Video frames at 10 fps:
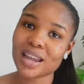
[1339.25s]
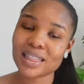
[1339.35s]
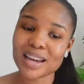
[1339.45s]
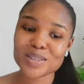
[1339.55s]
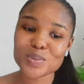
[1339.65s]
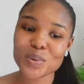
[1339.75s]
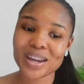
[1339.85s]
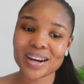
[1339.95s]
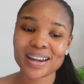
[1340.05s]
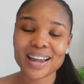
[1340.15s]
And that is
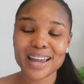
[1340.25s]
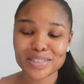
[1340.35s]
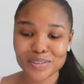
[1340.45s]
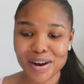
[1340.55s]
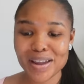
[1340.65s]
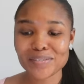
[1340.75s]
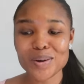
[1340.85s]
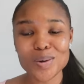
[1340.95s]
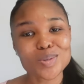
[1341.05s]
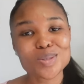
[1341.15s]
where I thrive
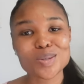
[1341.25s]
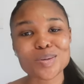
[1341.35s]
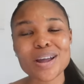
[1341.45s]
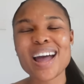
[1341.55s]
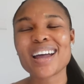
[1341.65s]
also.